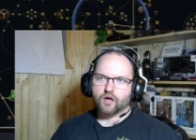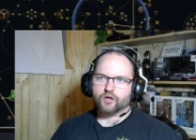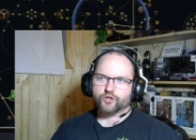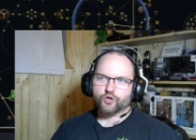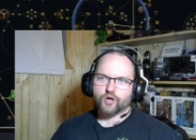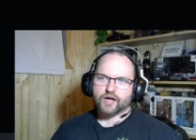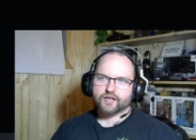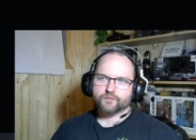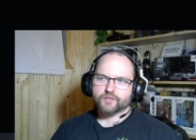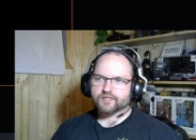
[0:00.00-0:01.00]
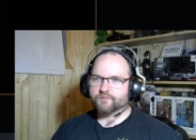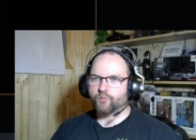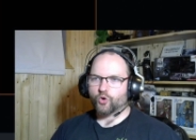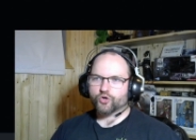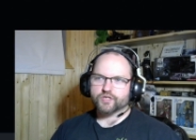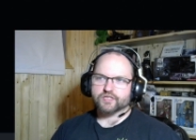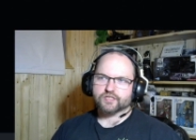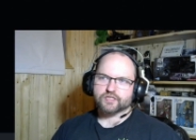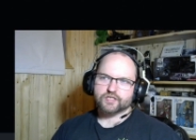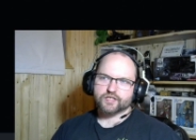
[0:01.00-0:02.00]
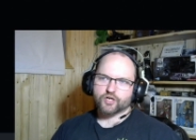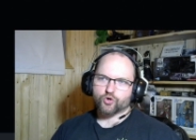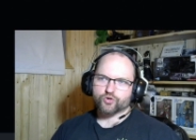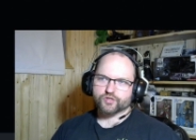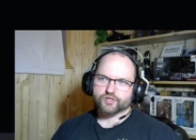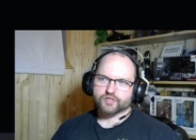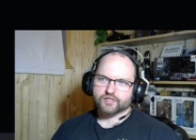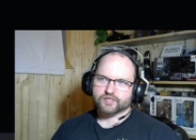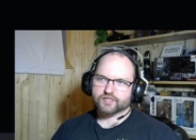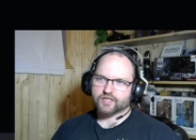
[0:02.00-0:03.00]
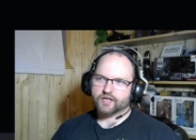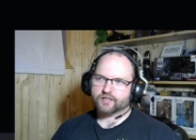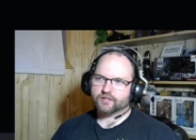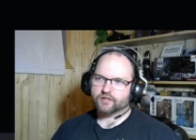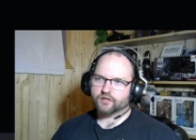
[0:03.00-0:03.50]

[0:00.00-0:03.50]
Another item that's important is Inikora's Sight.